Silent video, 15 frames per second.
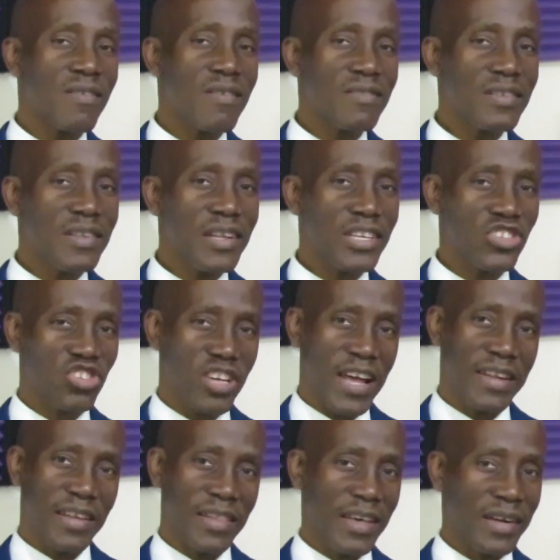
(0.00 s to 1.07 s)
only
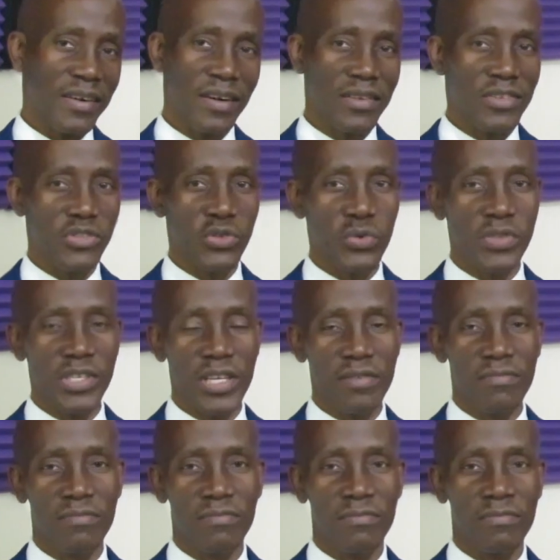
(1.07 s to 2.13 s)
channel that God is
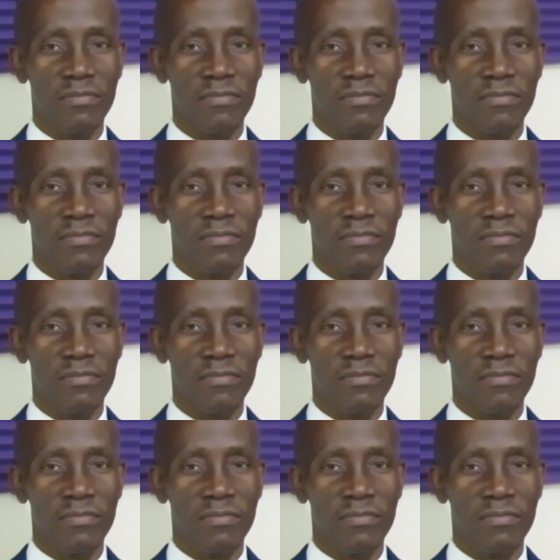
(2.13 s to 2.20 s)
using.